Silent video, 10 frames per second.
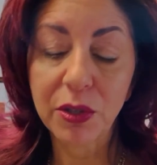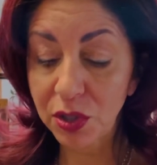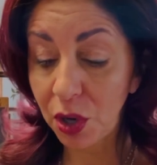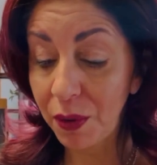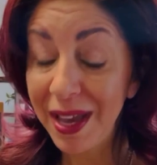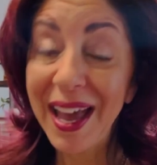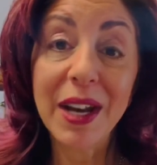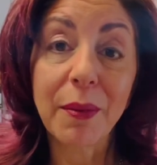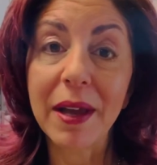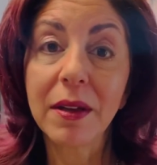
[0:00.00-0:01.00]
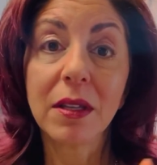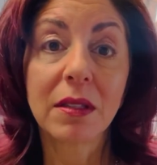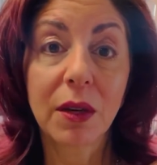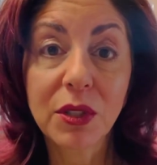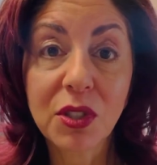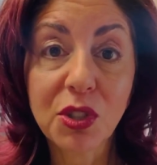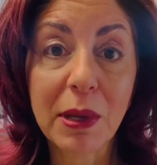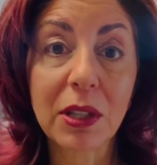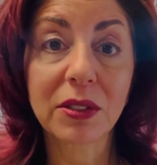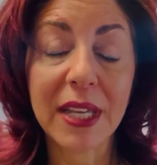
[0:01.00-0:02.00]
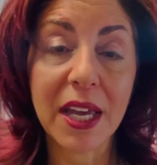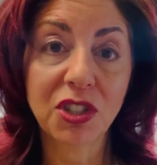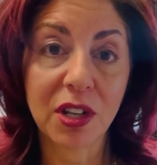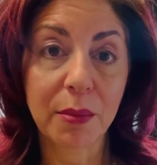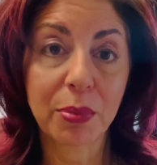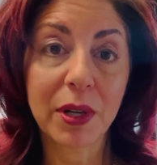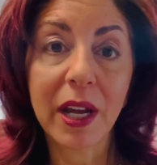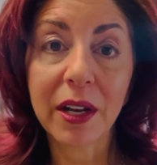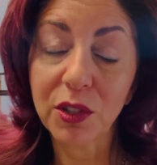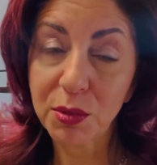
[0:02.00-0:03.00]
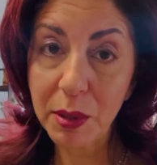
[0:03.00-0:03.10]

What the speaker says: So anyway, that was just my little tangent on prenatals.